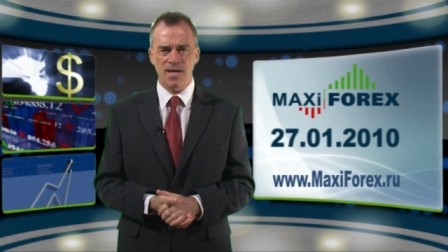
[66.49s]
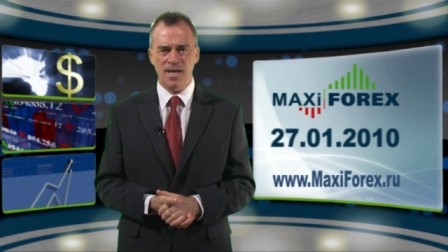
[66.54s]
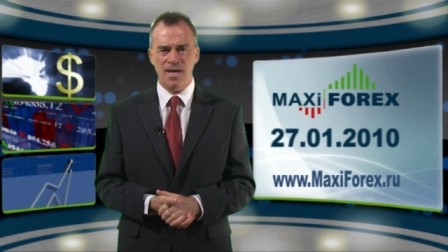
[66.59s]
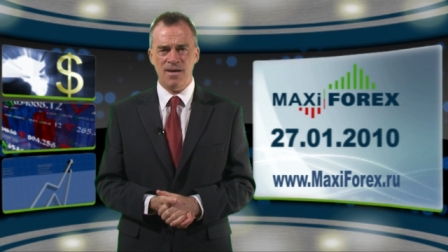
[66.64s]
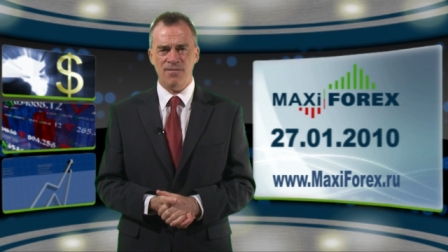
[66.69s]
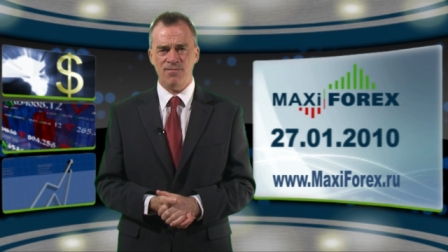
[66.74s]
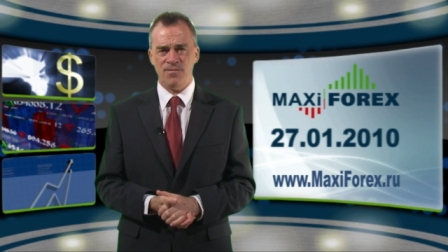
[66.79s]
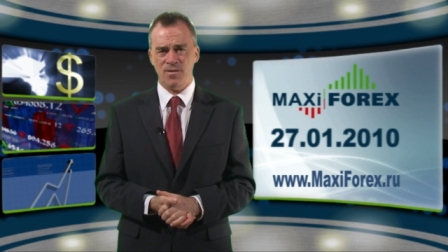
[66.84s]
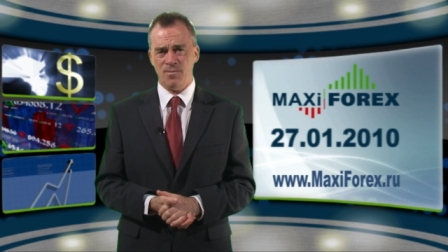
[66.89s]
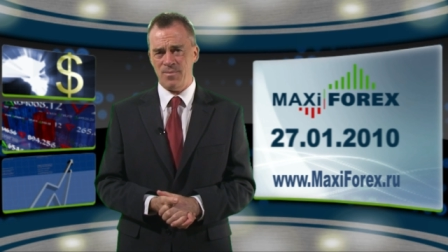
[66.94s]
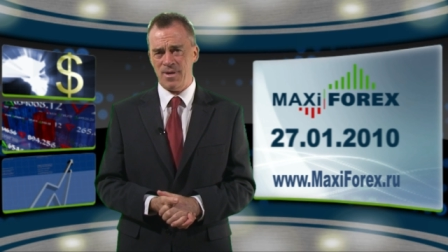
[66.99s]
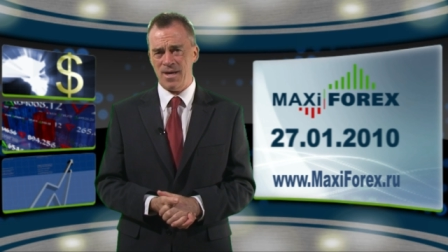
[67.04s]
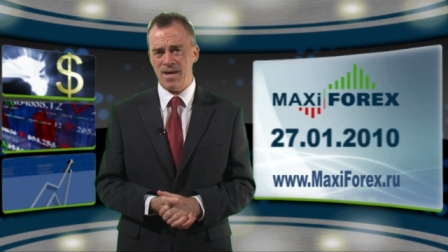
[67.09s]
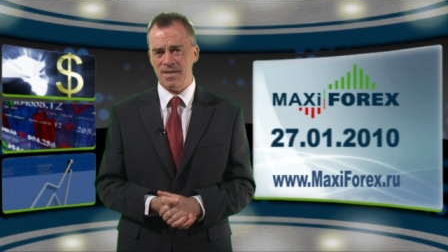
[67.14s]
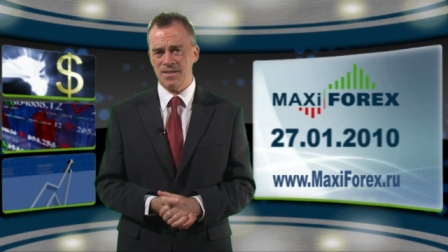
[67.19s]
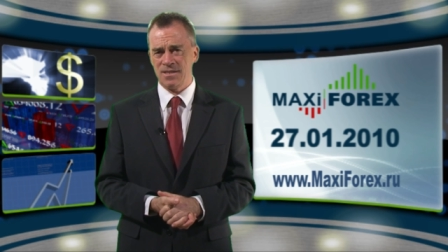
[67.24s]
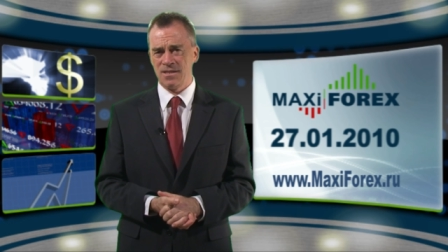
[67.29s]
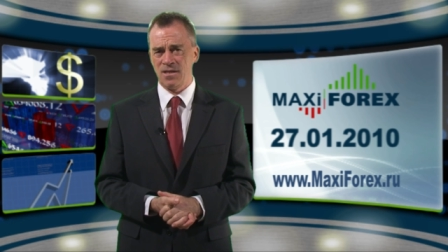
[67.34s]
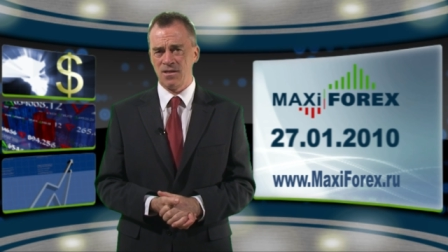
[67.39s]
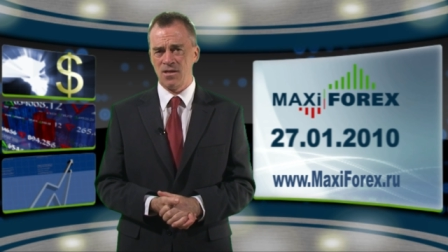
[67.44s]
If the
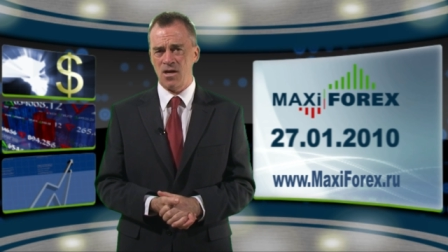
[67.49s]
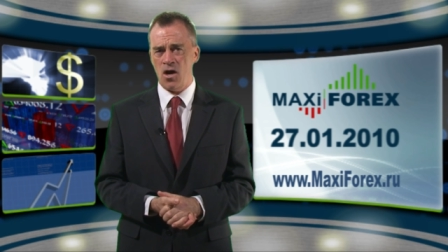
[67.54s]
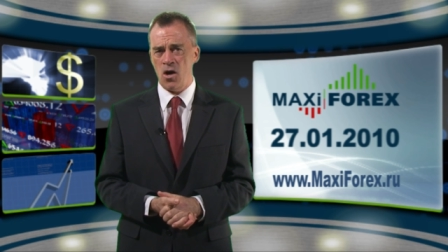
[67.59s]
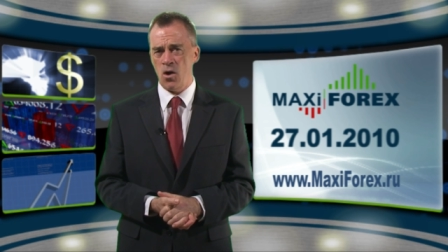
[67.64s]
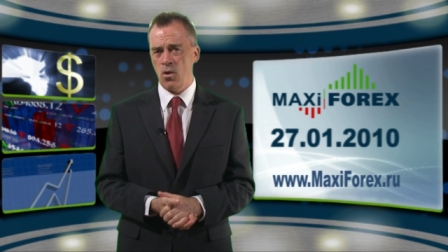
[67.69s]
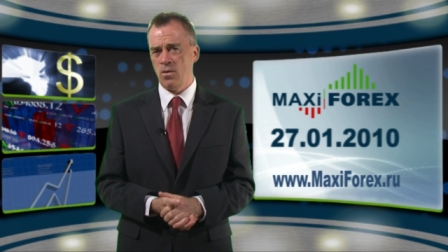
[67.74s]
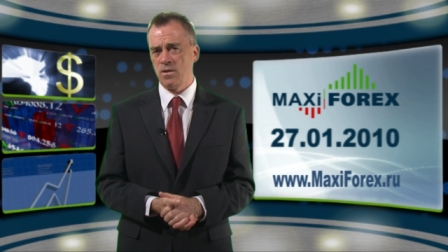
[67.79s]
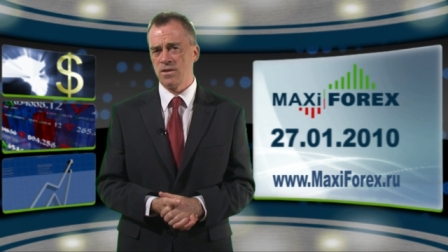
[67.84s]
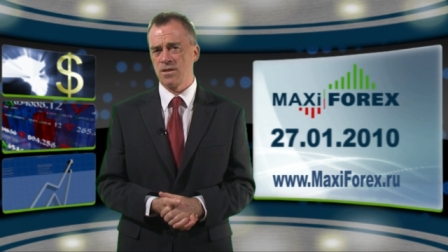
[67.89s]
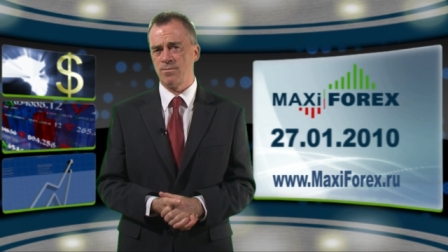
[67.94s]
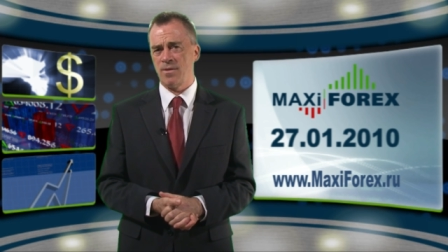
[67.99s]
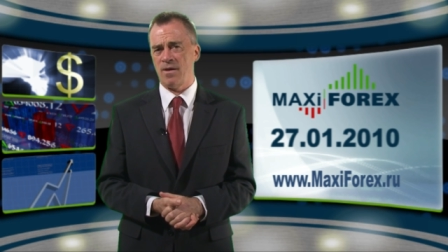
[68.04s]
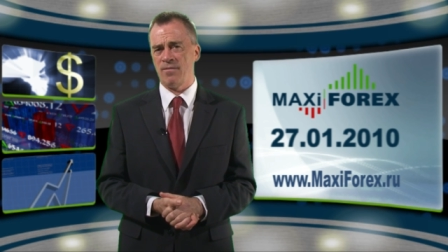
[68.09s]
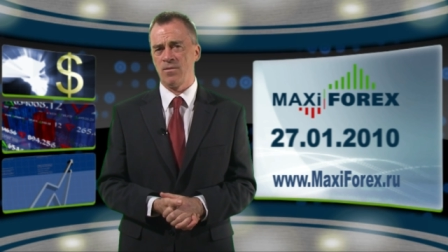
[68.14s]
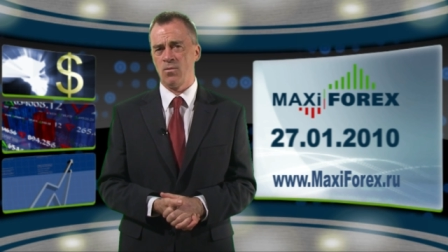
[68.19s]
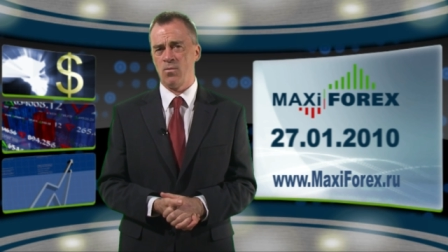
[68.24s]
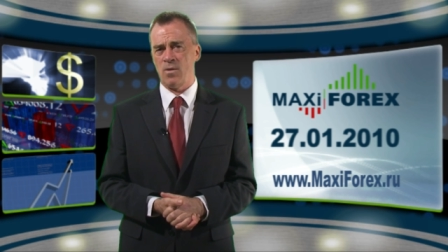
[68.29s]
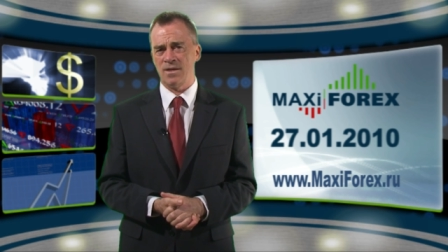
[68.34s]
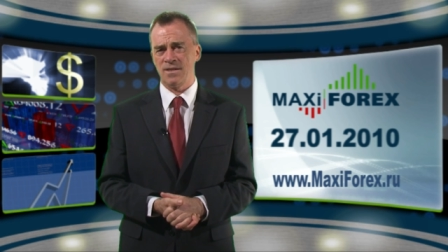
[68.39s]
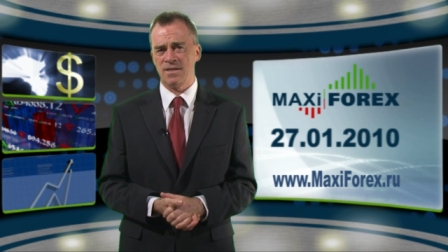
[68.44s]
pair still holds above
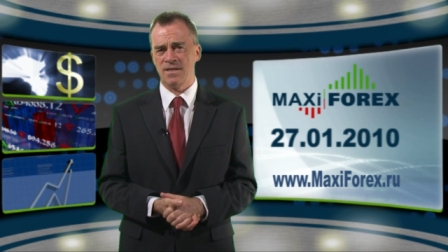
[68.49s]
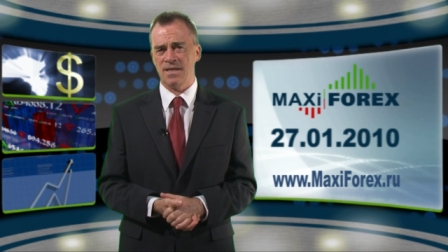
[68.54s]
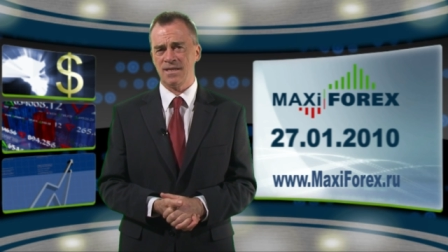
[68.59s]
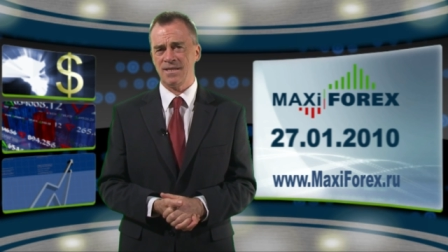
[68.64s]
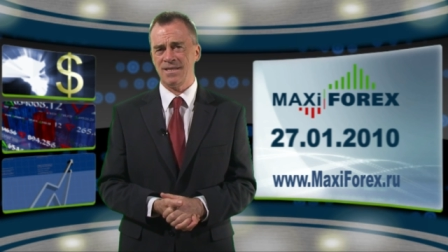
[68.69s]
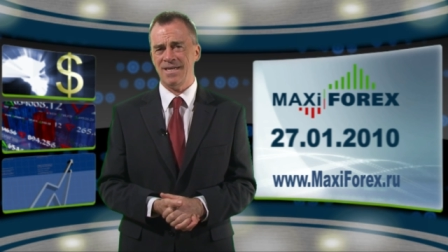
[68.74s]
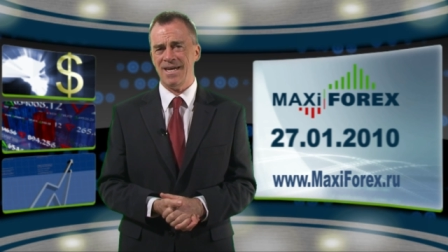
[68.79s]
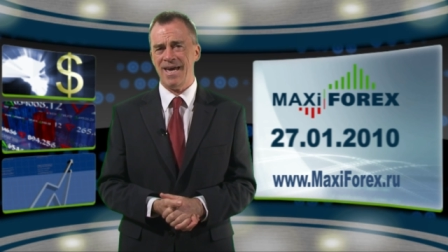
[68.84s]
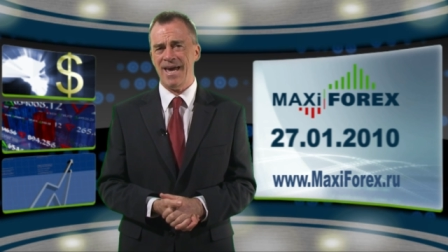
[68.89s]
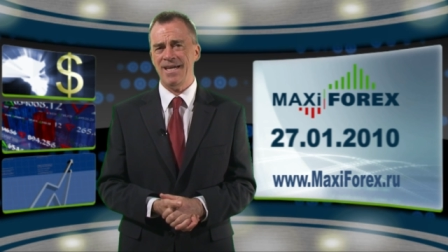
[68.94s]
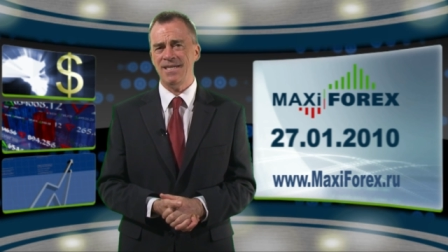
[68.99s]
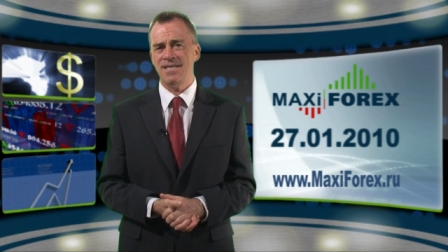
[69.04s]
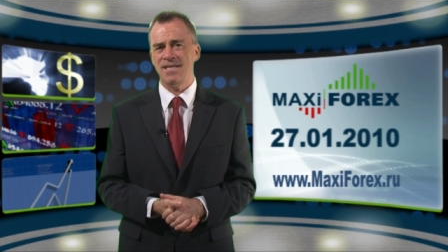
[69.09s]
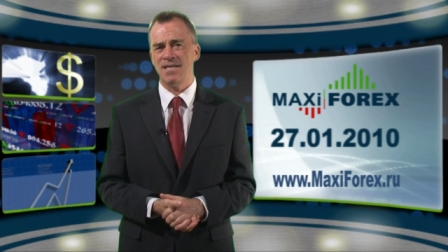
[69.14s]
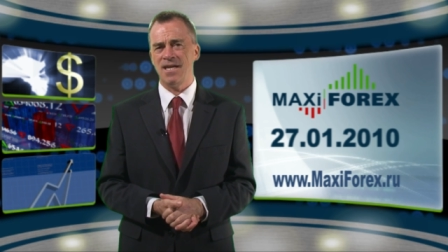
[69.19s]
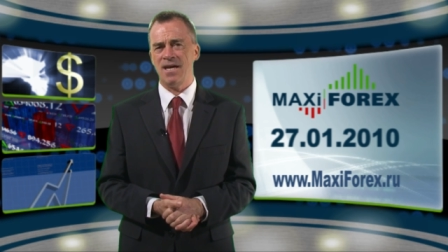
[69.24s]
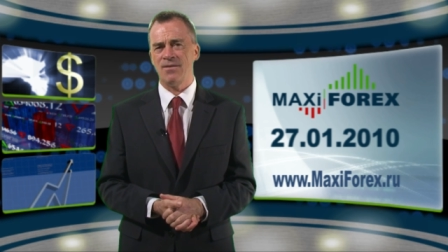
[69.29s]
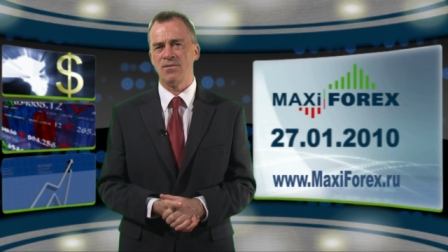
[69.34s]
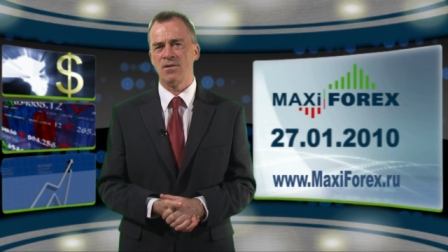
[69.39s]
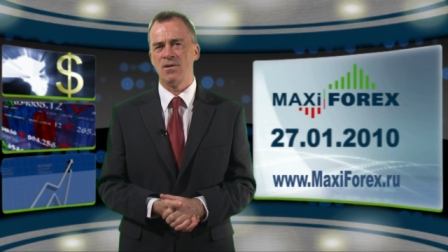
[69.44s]
the
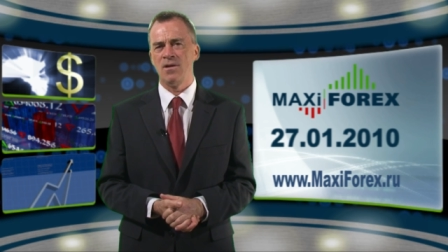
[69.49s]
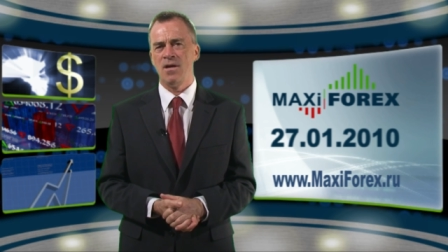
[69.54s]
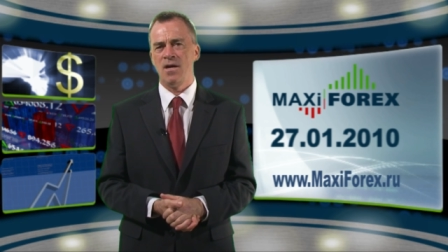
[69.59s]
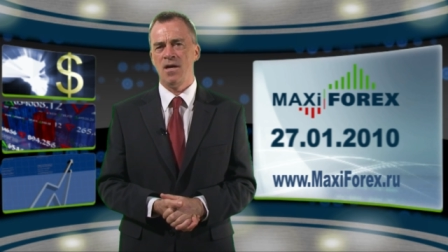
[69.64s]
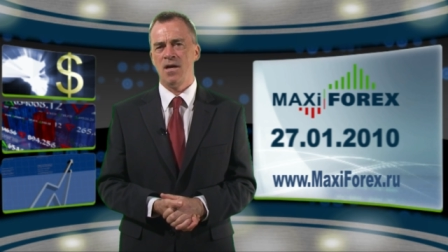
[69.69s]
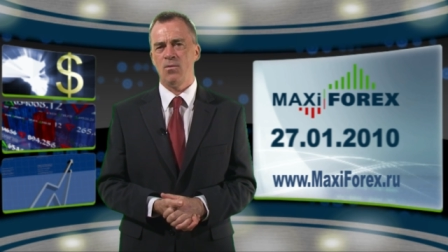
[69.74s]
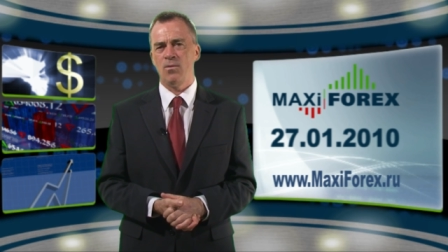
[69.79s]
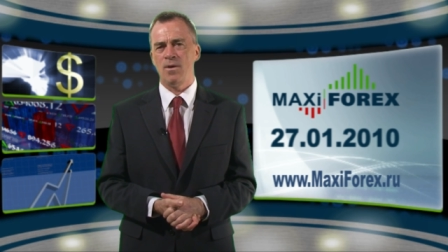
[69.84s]
160.80 level,